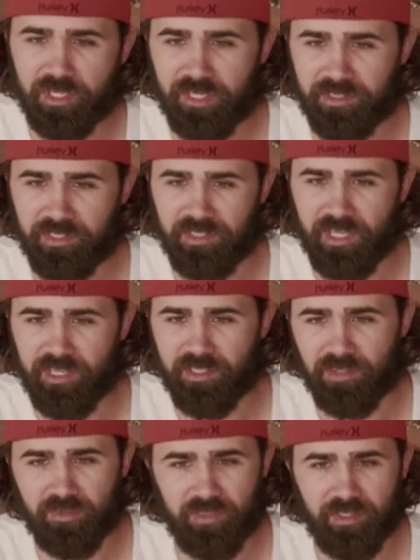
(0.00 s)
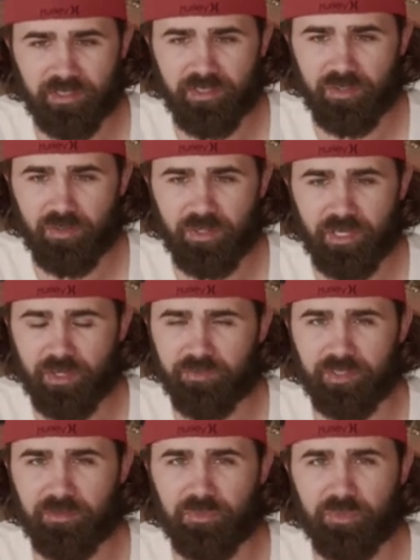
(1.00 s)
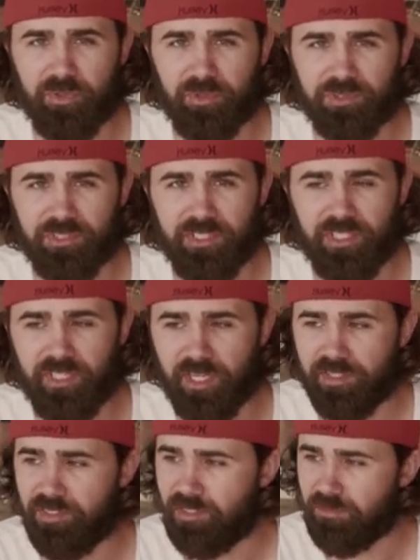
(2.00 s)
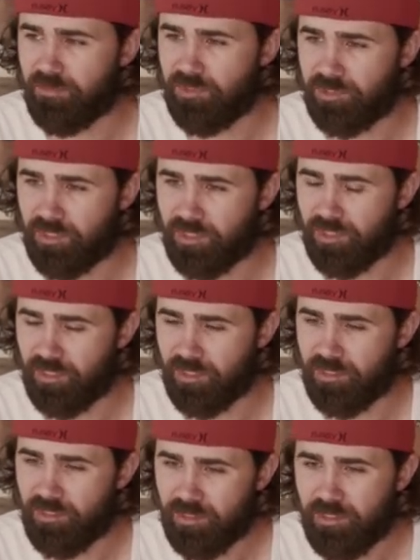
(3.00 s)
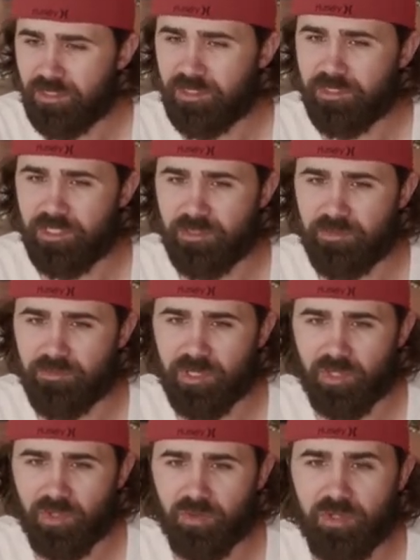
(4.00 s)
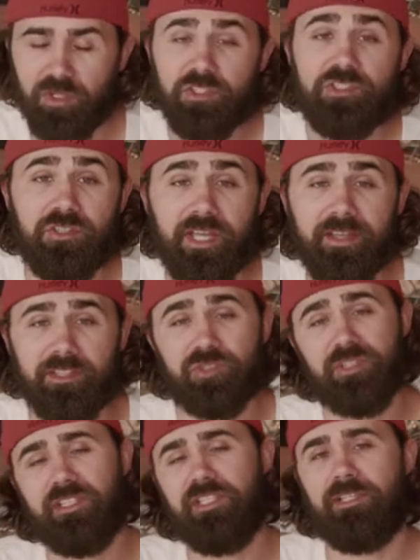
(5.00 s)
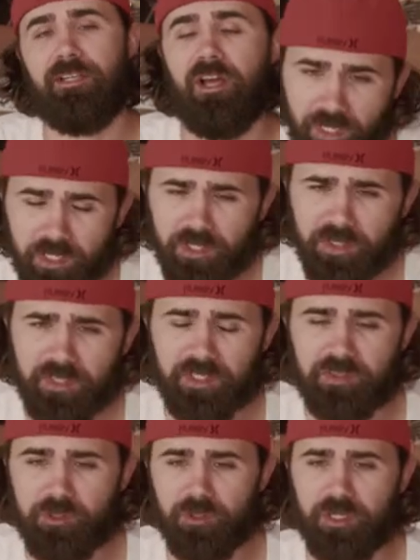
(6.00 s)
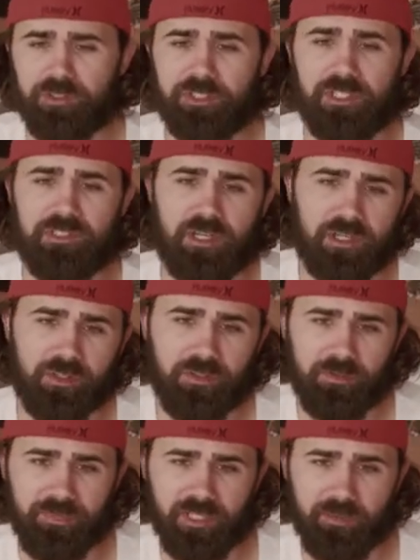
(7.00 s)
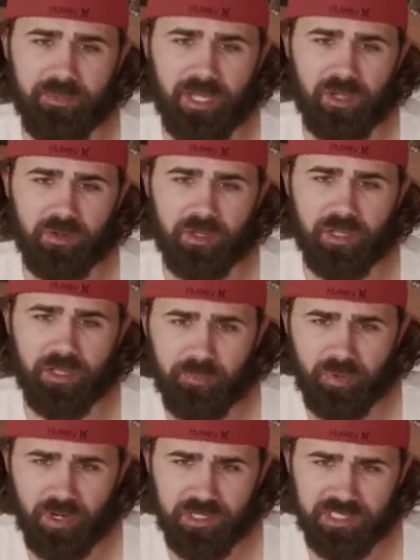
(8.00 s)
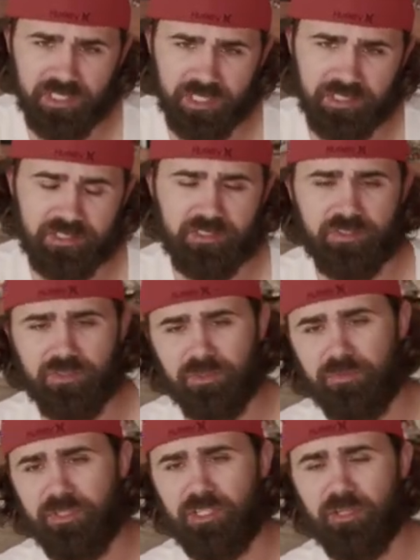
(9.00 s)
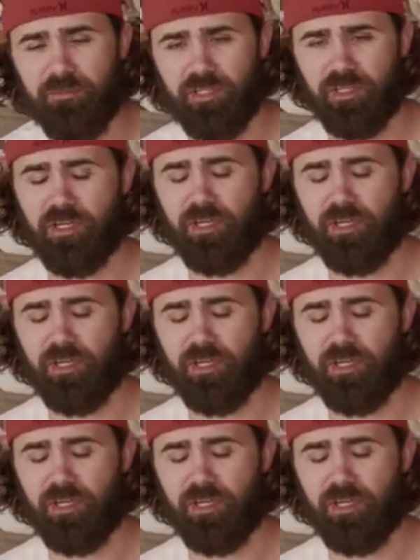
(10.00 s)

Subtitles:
looking at the date and I was like, you know what, I don't think I'm gonna post today. I think I'm just gonna kind of keep it mellow. So yeah, that's what I did. Another thing too, I was gonna talk a little bit about the process to becoming a